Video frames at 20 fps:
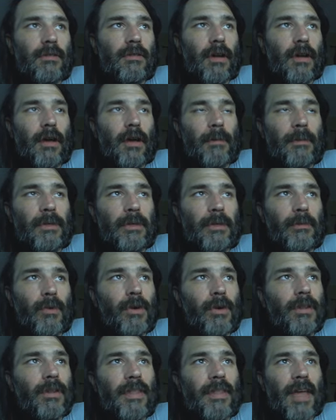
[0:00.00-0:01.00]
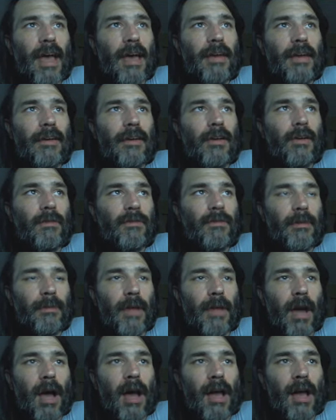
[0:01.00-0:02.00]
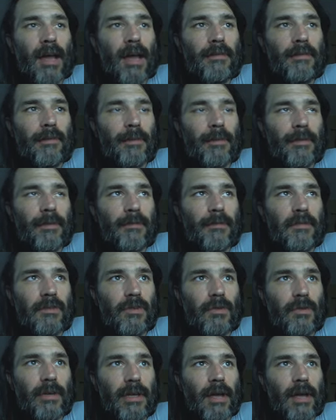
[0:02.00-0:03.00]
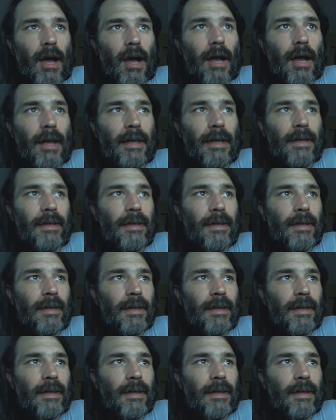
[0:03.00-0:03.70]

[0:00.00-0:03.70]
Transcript: a um, little more than that from the high, from the 52-week high.